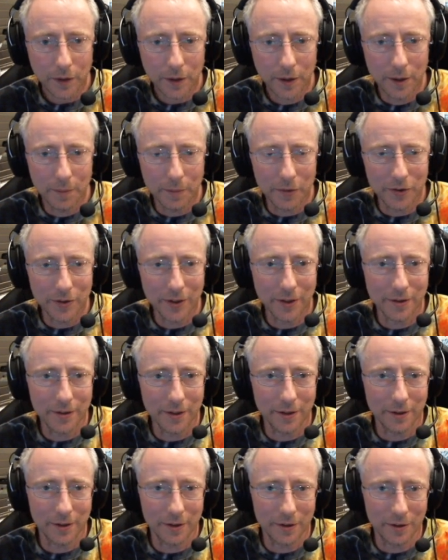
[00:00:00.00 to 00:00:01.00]
And besides
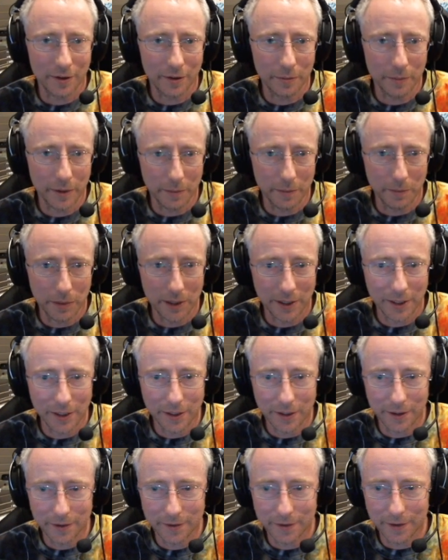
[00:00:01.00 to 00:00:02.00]
that, they've just been playing
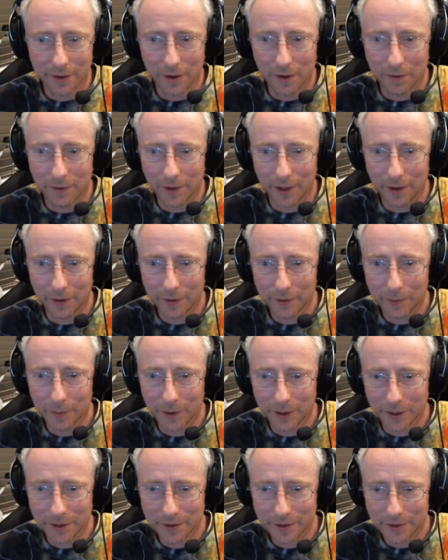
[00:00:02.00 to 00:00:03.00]
Dis off house, but
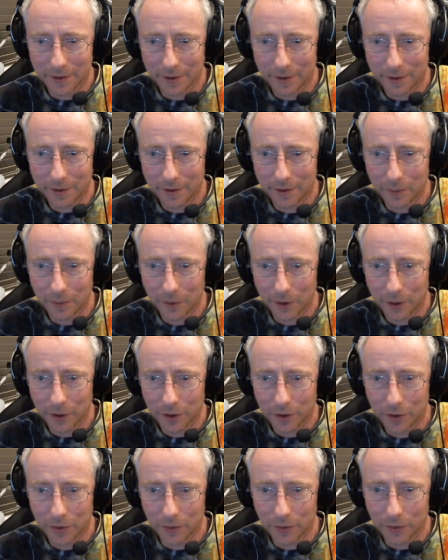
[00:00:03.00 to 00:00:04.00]
they still 1,
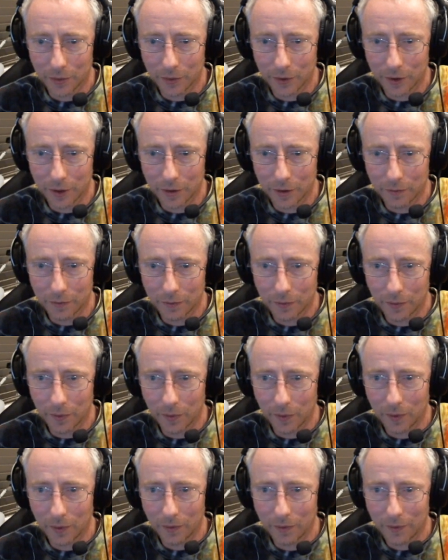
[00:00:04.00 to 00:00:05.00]
2, 3,
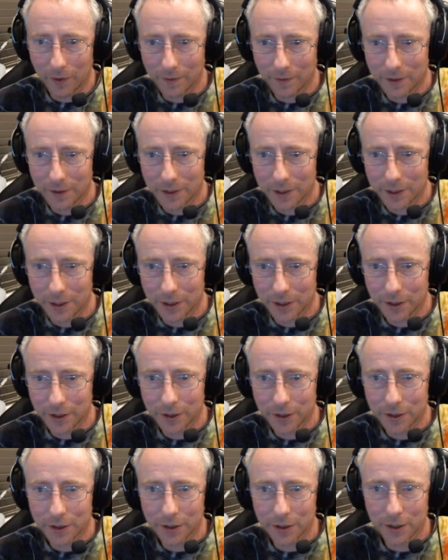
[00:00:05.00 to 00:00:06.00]
4, 5,
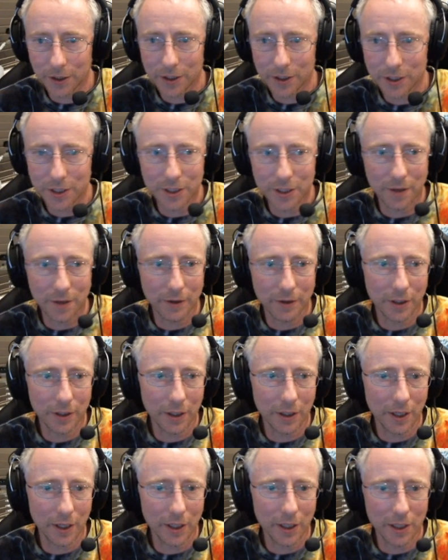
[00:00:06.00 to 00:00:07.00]
6, 7,
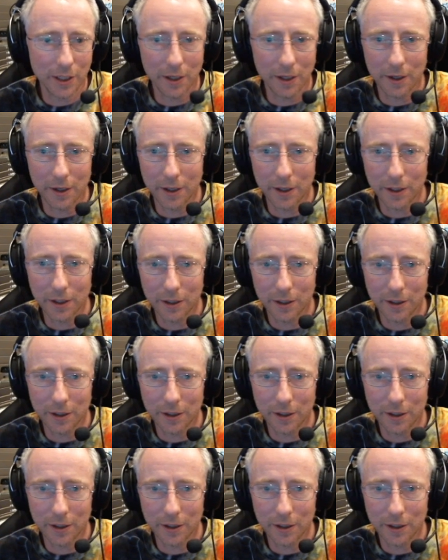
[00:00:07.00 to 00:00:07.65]
8, 9.